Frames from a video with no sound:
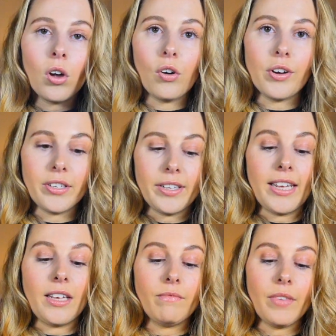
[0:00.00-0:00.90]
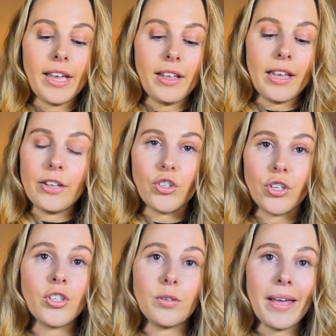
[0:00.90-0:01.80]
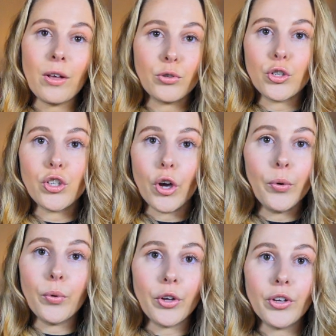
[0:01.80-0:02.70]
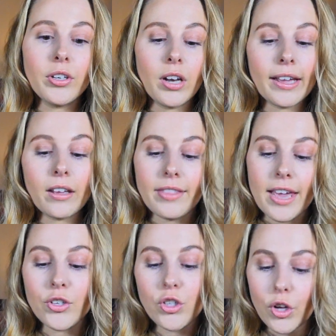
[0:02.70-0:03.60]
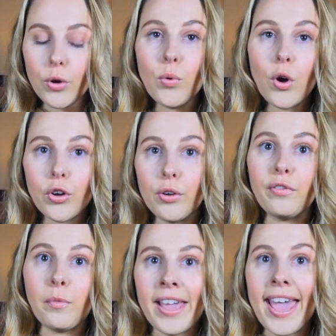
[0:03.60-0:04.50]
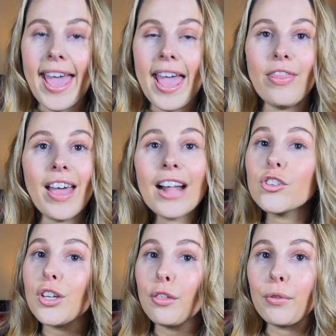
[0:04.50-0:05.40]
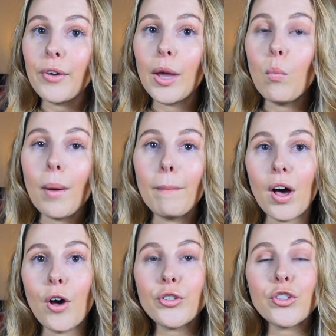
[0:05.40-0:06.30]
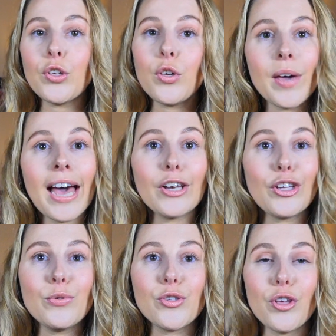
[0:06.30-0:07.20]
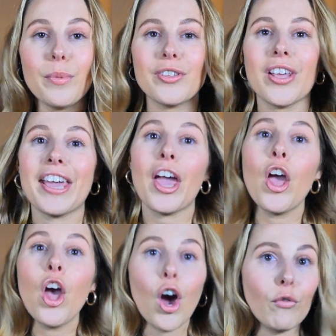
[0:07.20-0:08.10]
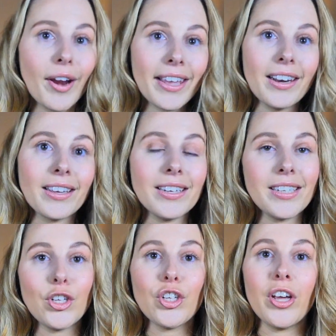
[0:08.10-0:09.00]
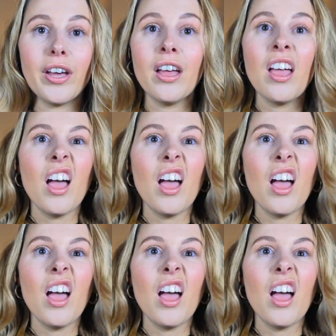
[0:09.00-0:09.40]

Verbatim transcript: honestly, it just smells so good like they're so good for my hair they're actually a three-in-one mask so you can use them as like a regular conditioner